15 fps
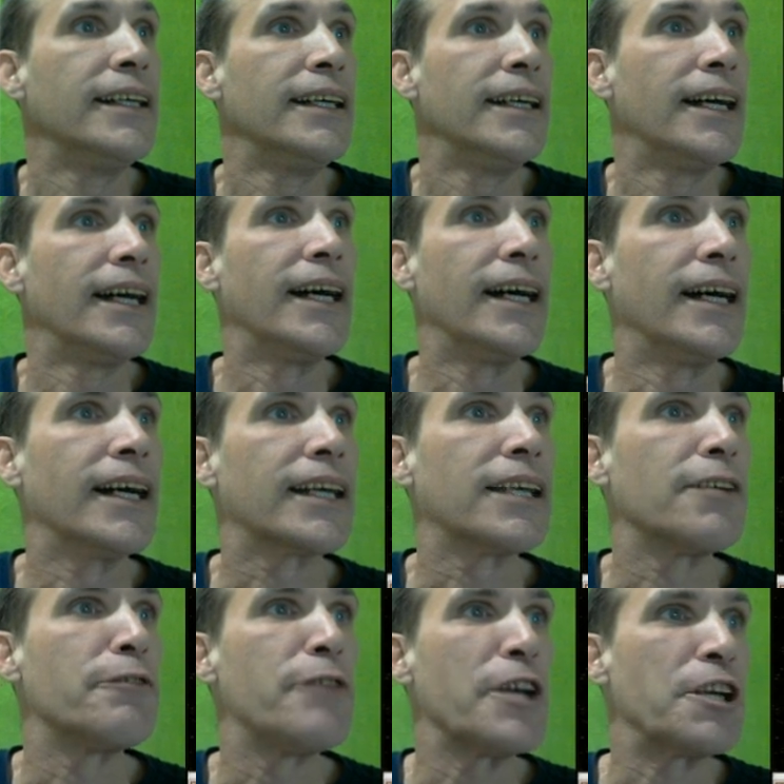uh,
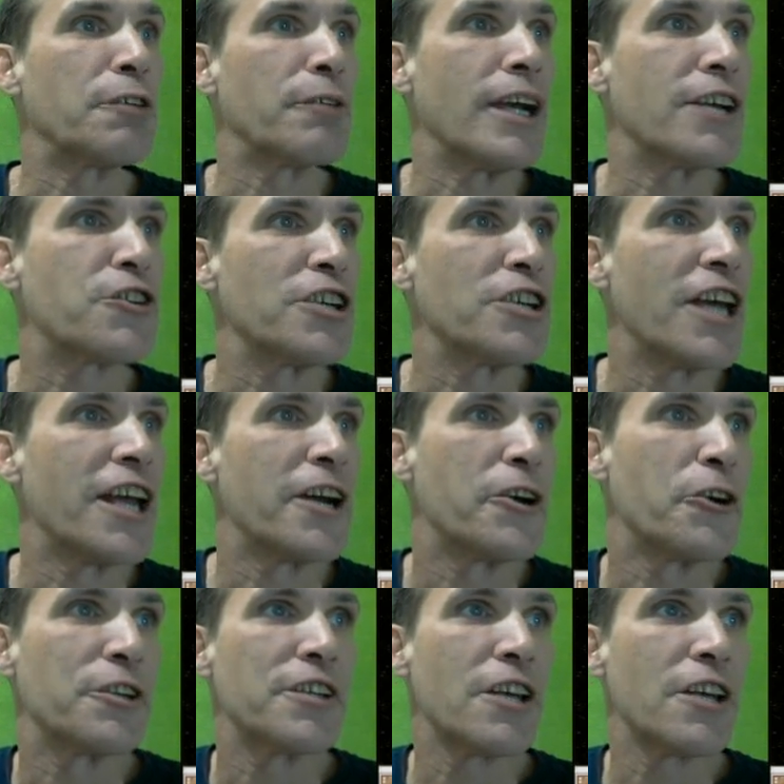configuration
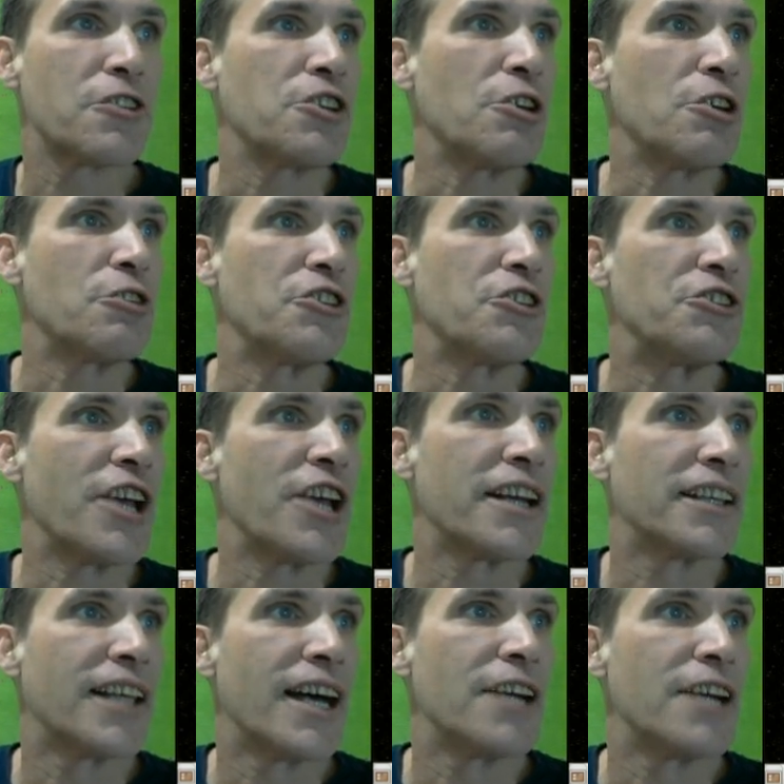editor, disk usage
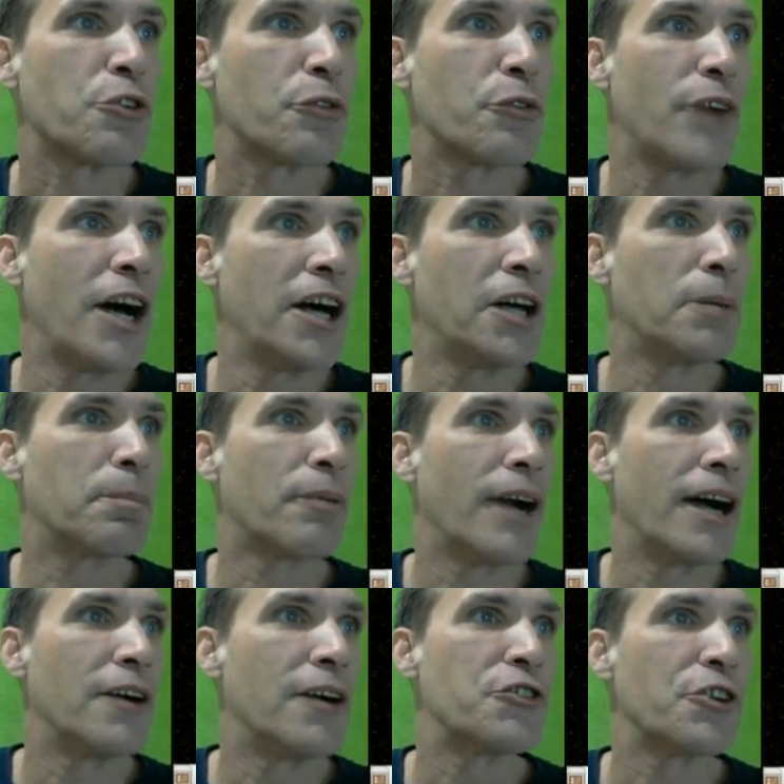analyzer, file
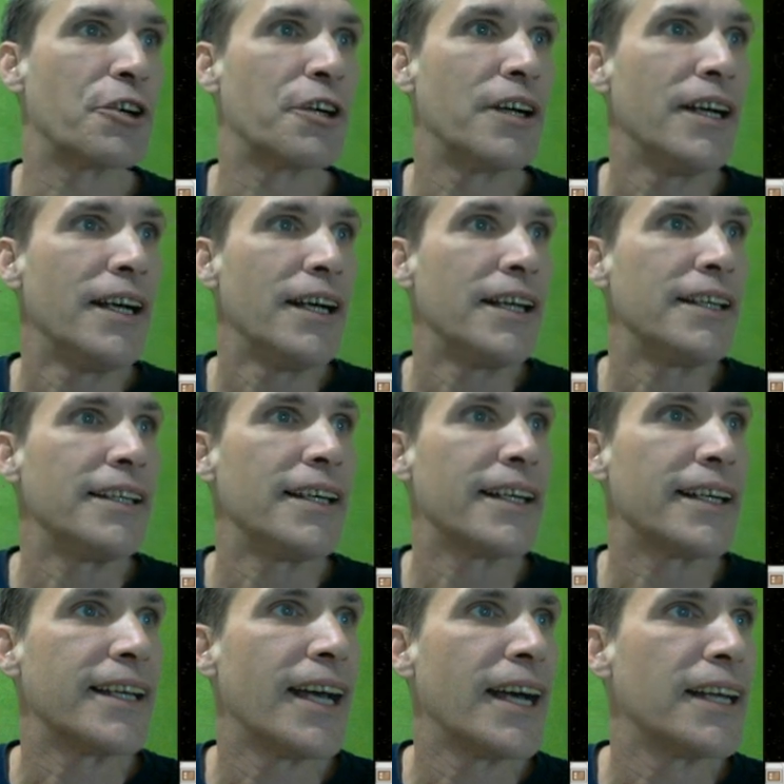browser.
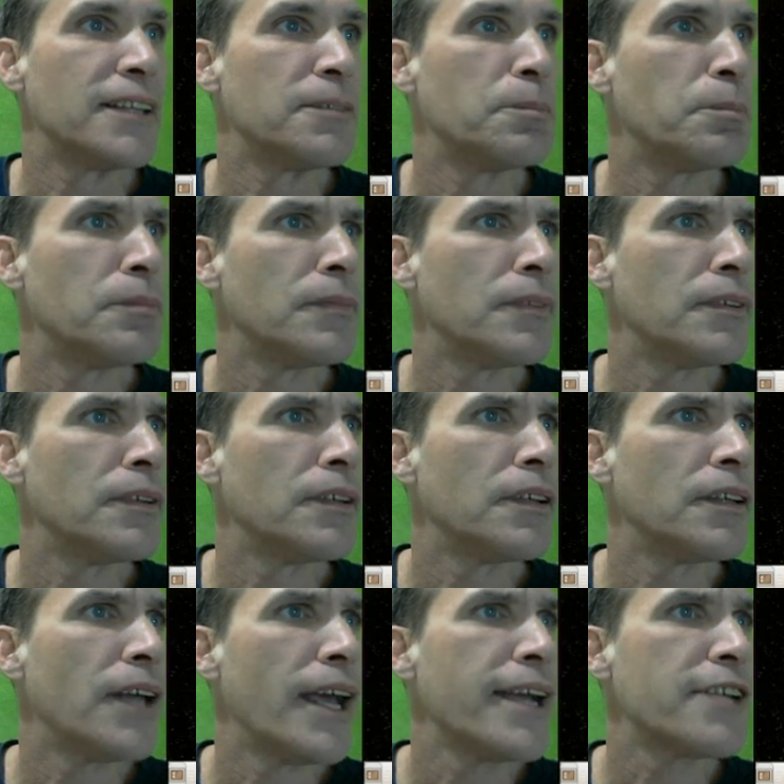You get
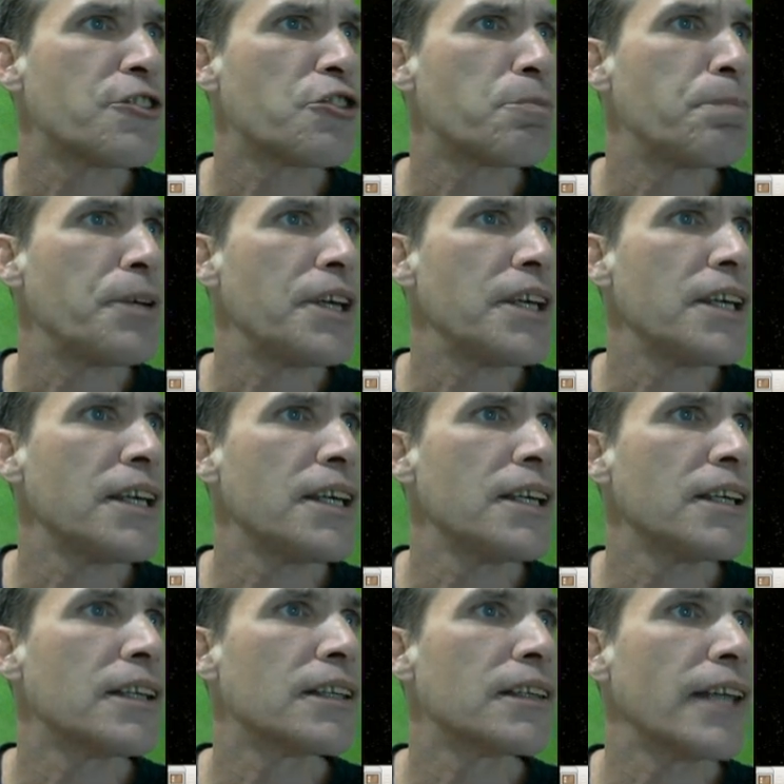
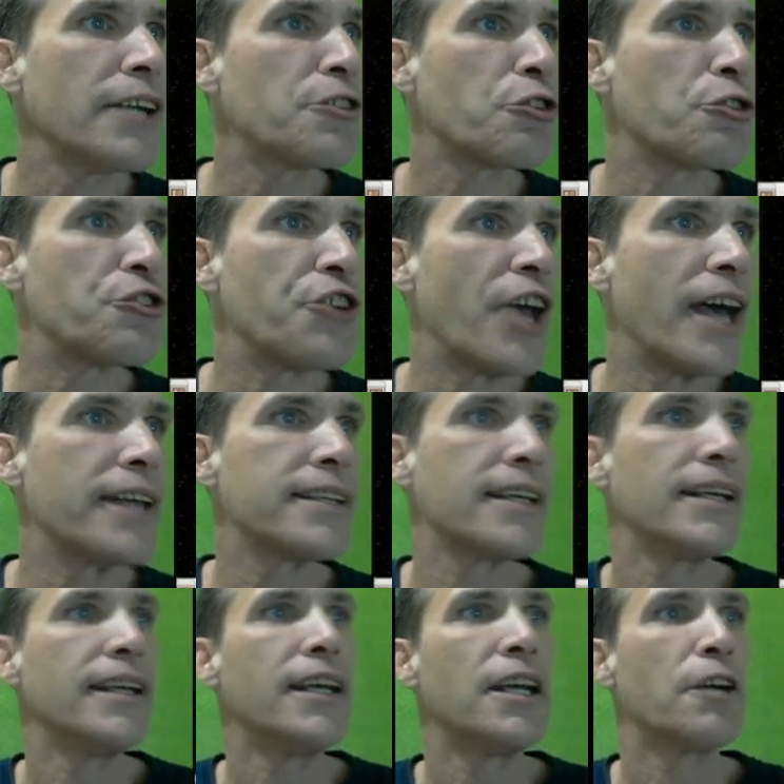HP LaserJet
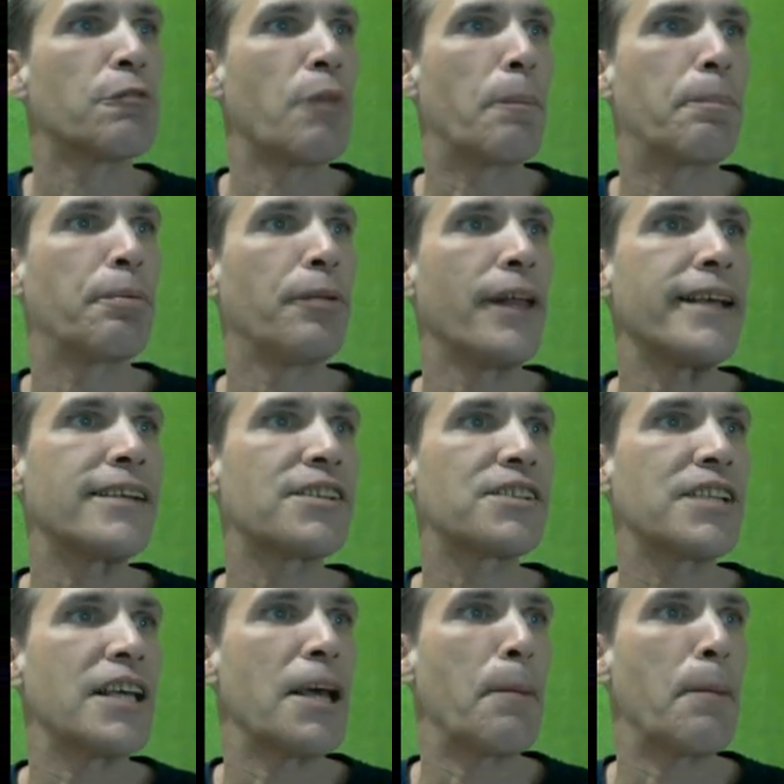replaced